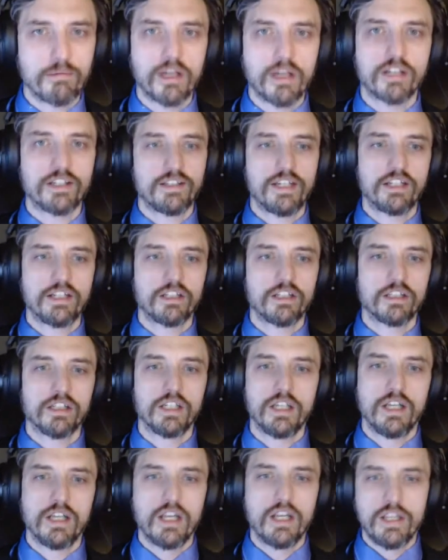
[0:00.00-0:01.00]
market ticker,
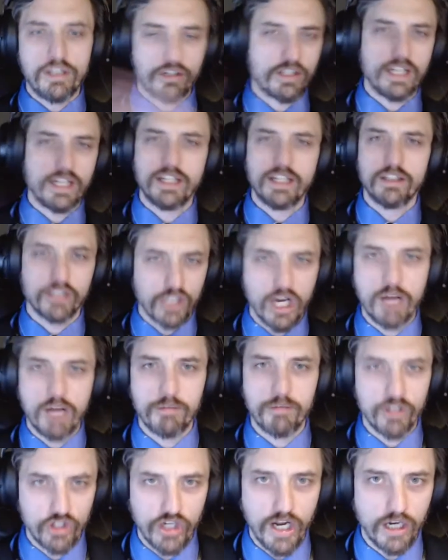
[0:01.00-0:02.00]
you're getting their
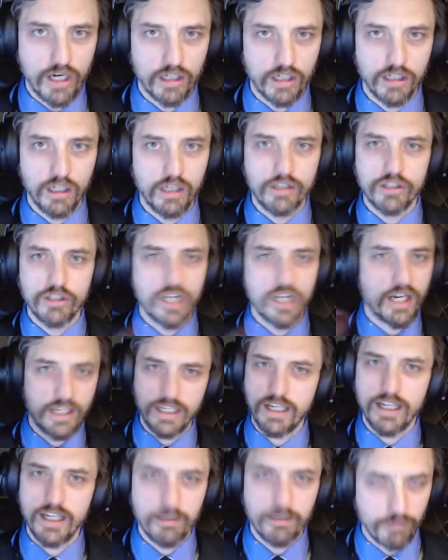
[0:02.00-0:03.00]
common share. You're not
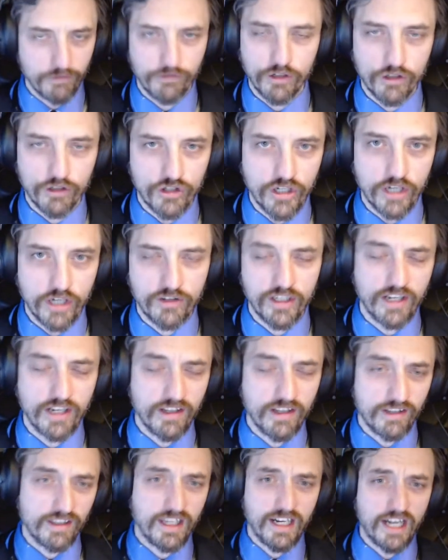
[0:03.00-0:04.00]
getting any preferred shares, and I,
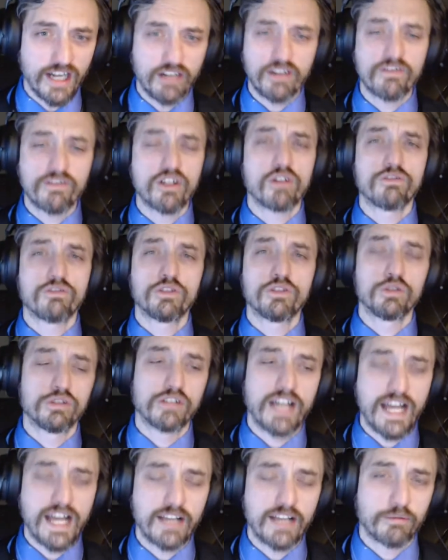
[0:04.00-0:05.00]
and I don't okay. even know if
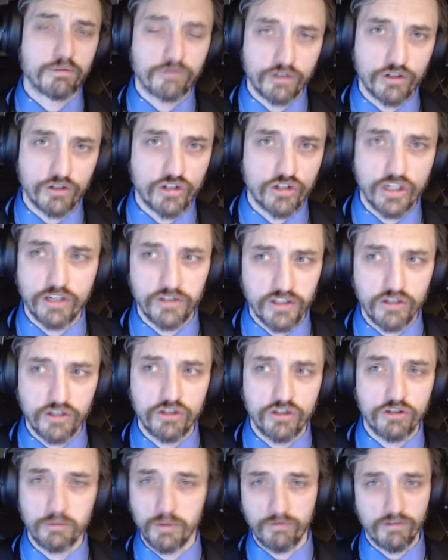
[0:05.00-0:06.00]
Google has preferred shares
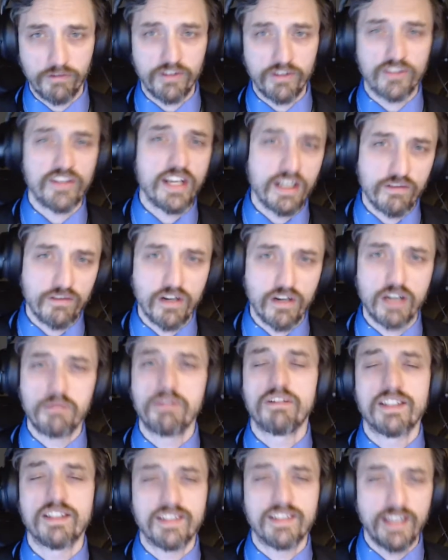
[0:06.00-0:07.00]
issues. But for the sake of
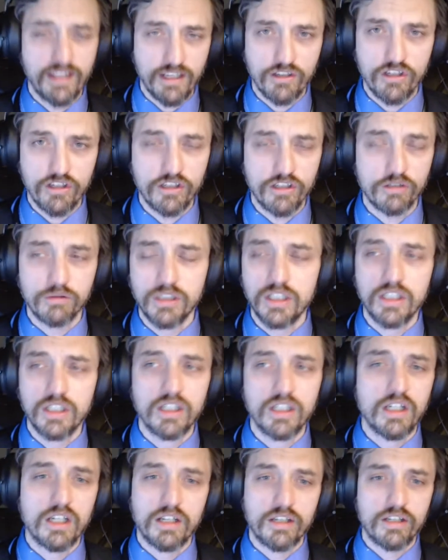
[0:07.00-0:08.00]
argument, let's say they do.
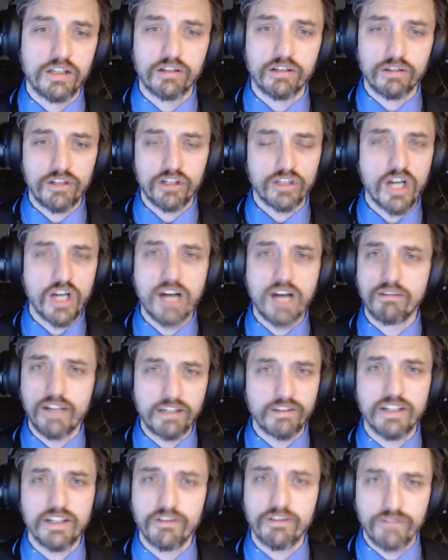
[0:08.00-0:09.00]
Yeah. You're, you're not
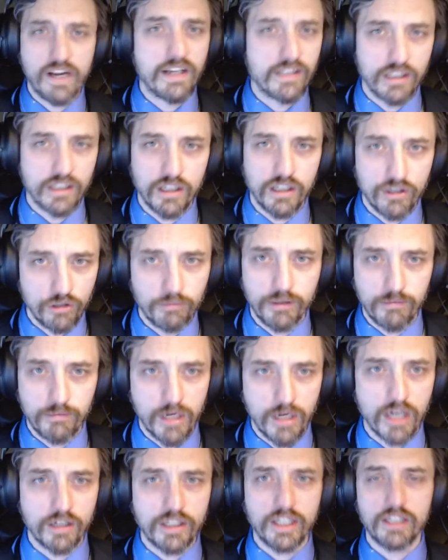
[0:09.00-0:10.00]
likely to find it on open
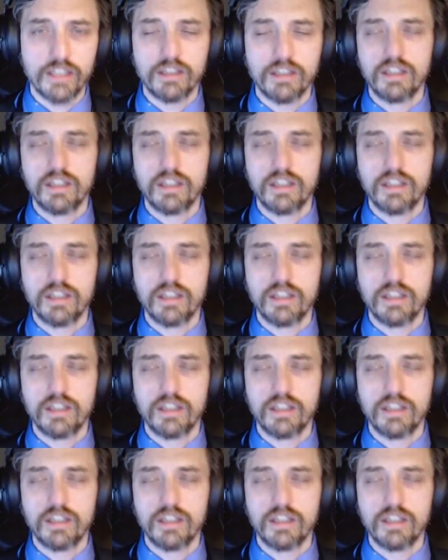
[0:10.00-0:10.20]
market.